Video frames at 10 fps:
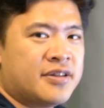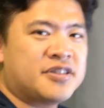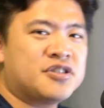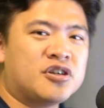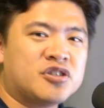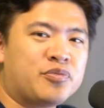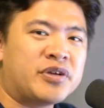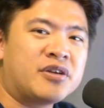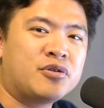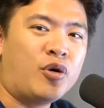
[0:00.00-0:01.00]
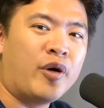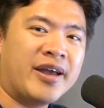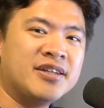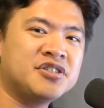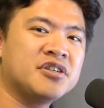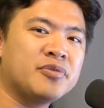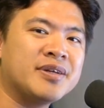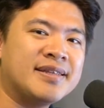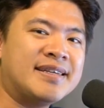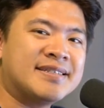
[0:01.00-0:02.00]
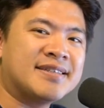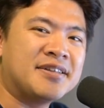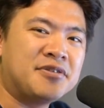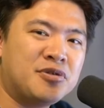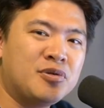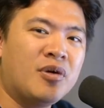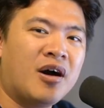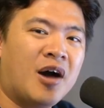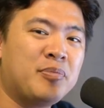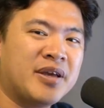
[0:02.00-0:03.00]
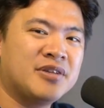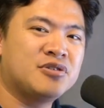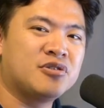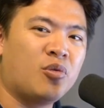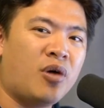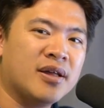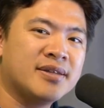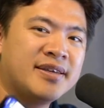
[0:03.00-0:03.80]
This is also pretty cool. Enjin released a new update to the wallet,